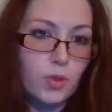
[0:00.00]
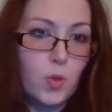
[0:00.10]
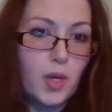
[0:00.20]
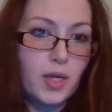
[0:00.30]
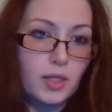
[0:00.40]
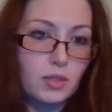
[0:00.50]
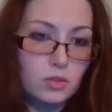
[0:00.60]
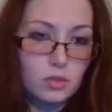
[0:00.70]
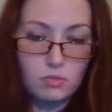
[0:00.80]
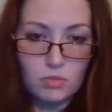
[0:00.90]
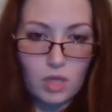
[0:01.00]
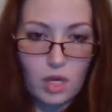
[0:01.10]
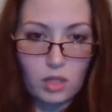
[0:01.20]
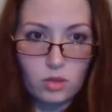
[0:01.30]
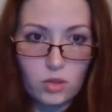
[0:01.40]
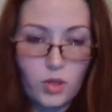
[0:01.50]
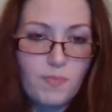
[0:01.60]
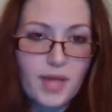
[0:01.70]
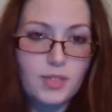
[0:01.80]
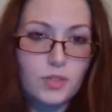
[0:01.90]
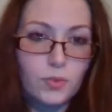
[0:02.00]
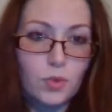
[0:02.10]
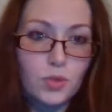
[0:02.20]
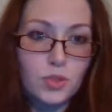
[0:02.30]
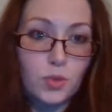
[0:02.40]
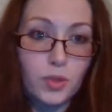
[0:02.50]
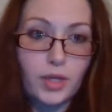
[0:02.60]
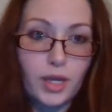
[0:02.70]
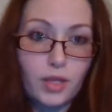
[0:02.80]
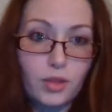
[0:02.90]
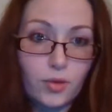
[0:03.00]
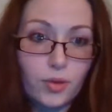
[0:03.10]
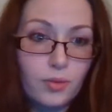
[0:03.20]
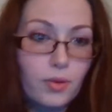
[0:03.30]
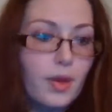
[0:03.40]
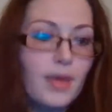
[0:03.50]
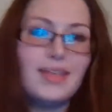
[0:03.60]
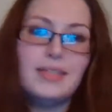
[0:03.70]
super quick and looking past the rules in order to get it through,